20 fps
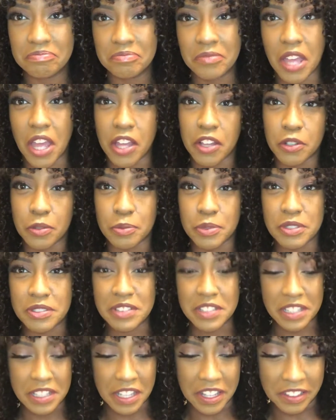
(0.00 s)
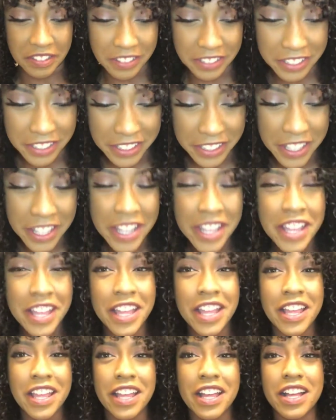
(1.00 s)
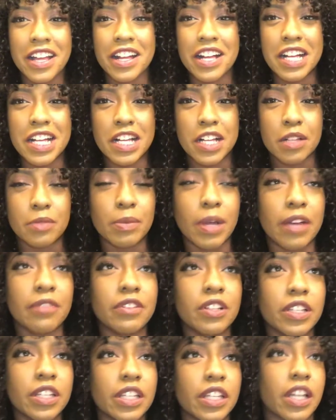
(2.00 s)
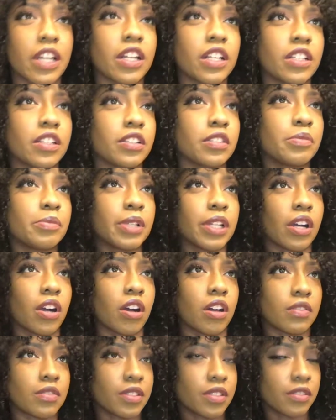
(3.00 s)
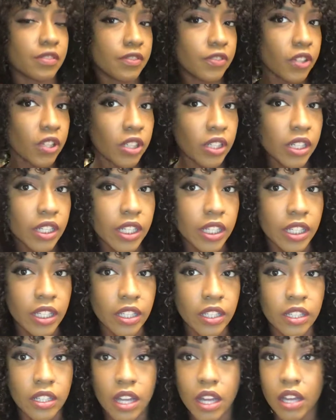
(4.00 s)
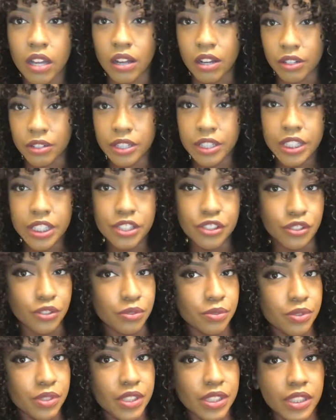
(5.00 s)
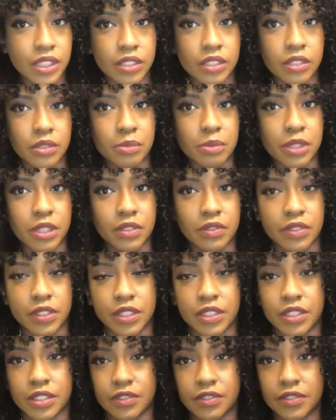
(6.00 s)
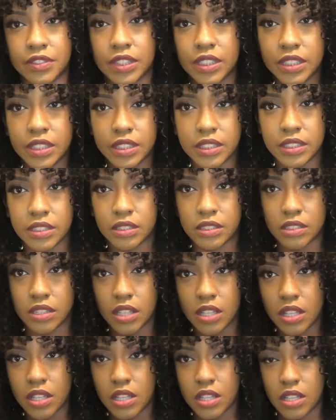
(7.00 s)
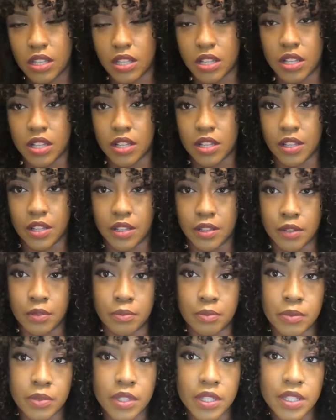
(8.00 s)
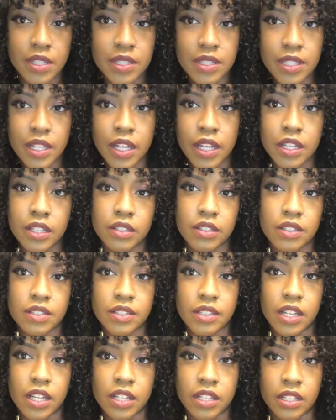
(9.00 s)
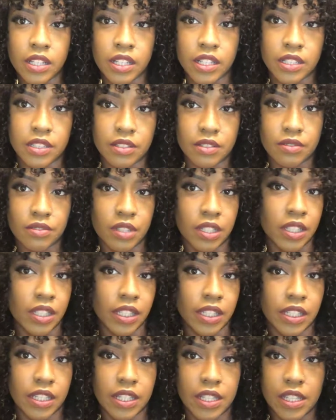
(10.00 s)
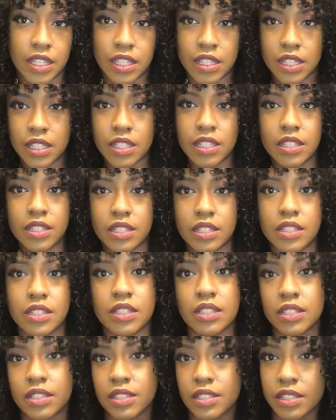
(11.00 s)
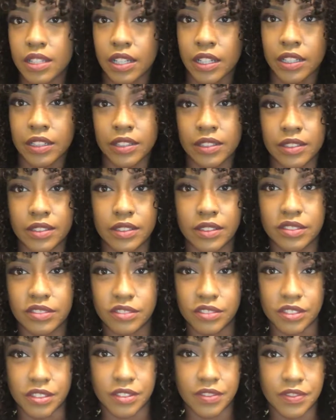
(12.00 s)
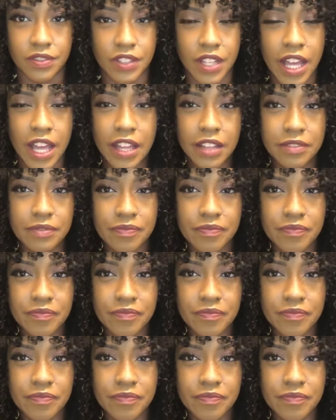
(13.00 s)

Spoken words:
I hope you've seen that. I've only cut a little bit off so far and I already do see a little bit of a difference. This side looks kind of like it's going like this and this side is just flat.